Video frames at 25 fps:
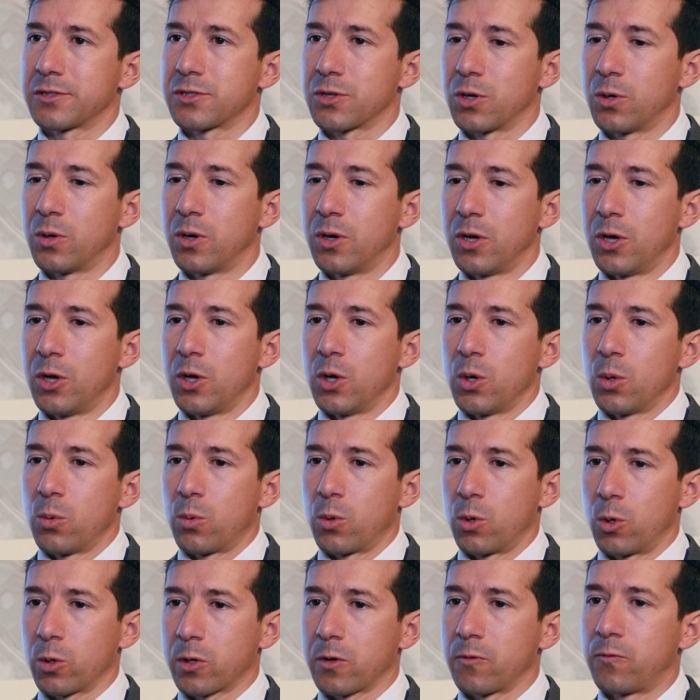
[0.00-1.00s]
So
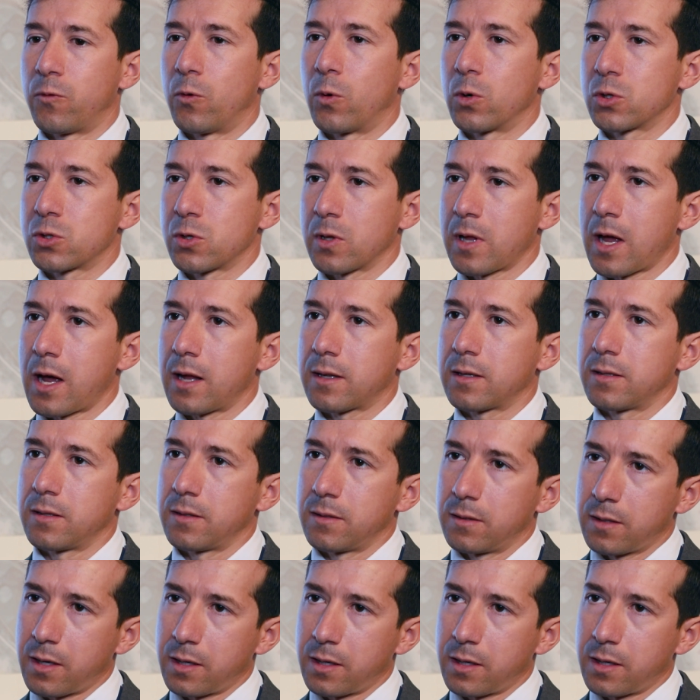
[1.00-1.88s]
we're looking forward to that.